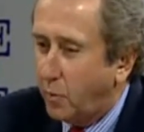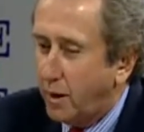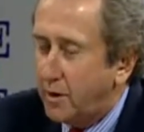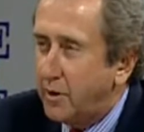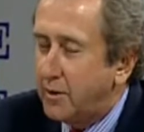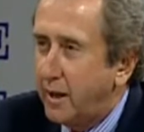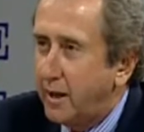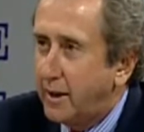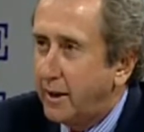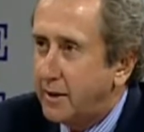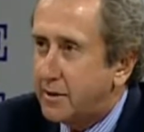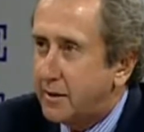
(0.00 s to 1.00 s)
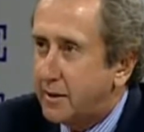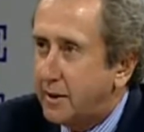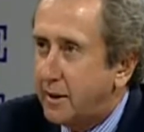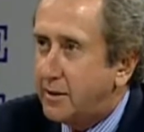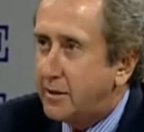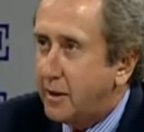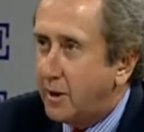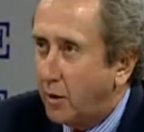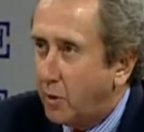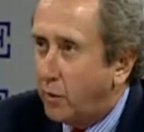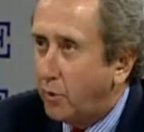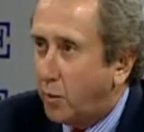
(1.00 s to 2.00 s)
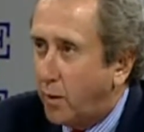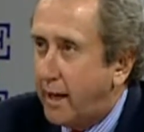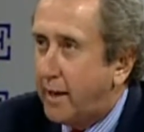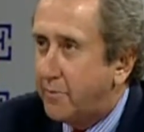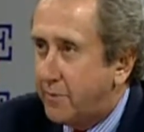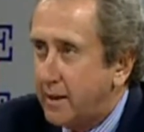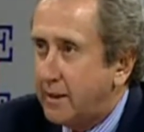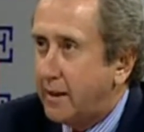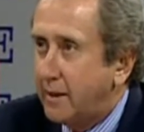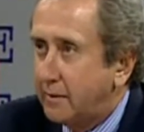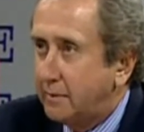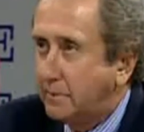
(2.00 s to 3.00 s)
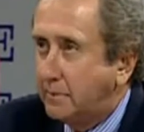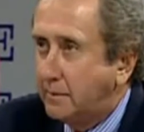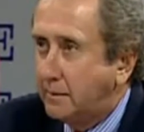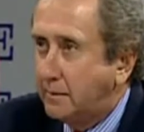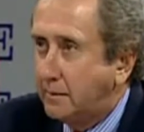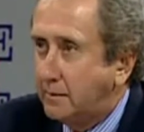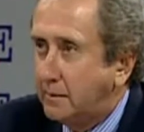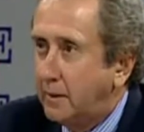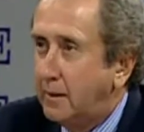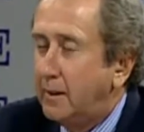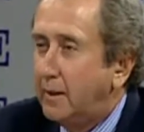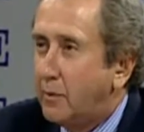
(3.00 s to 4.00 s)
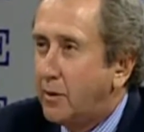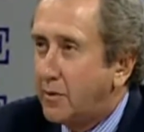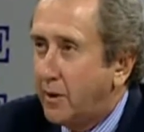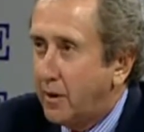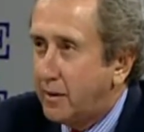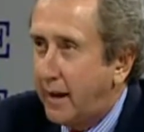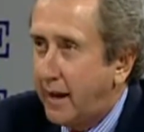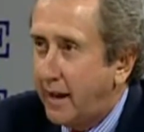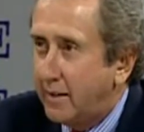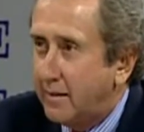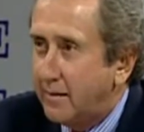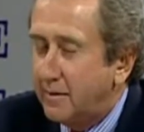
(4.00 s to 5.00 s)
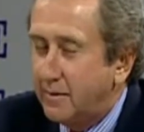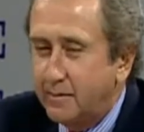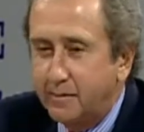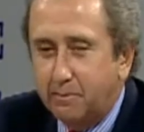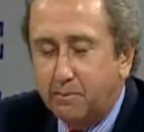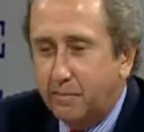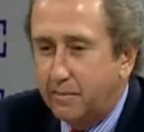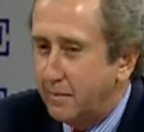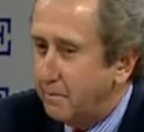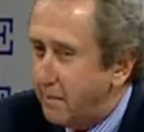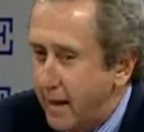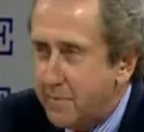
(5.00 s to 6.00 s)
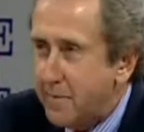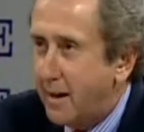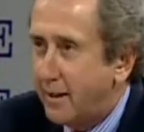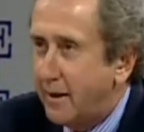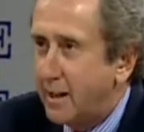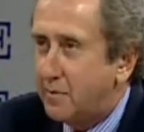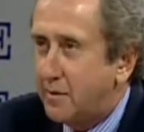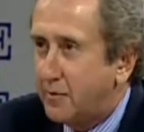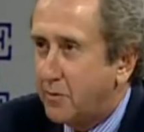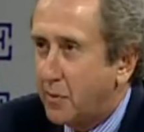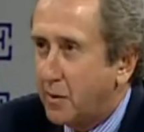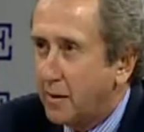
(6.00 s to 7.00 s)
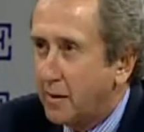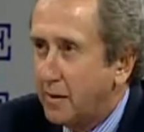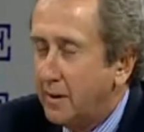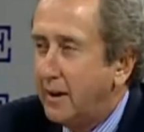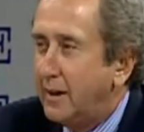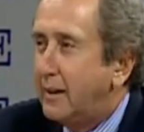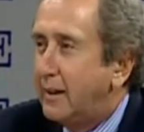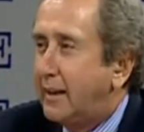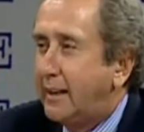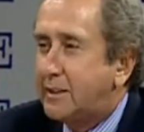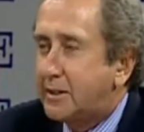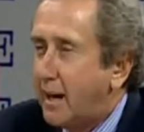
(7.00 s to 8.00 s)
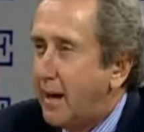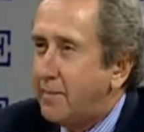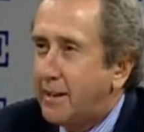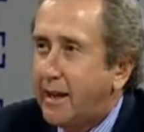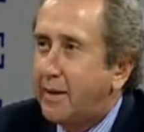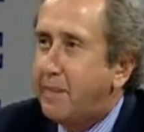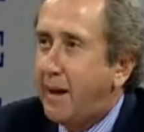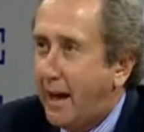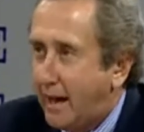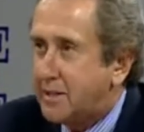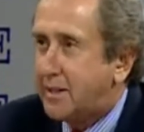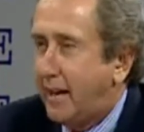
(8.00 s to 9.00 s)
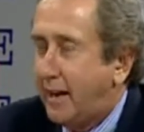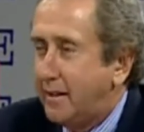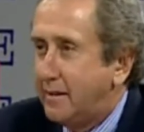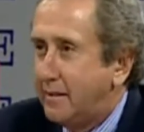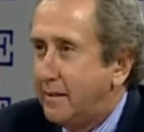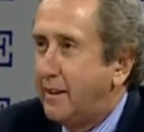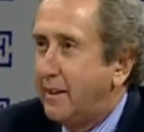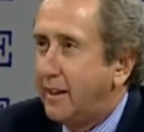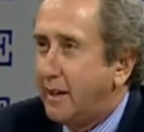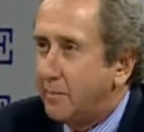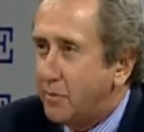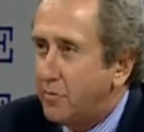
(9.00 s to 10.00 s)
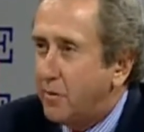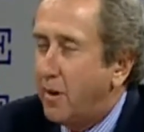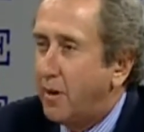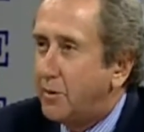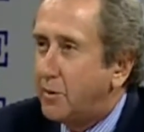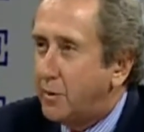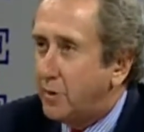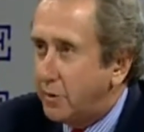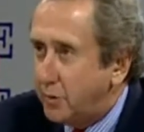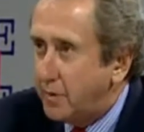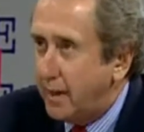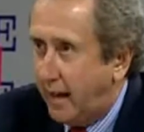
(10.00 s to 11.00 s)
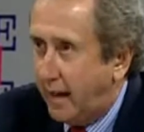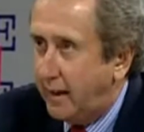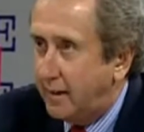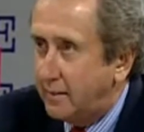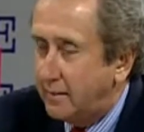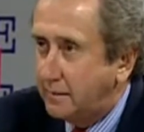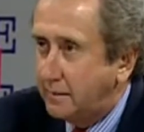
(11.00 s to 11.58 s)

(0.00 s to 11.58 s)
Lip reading: what you're telling us is the old way of thinking. We've heard that many, many times before. It's time to get past that and to move on to a new day.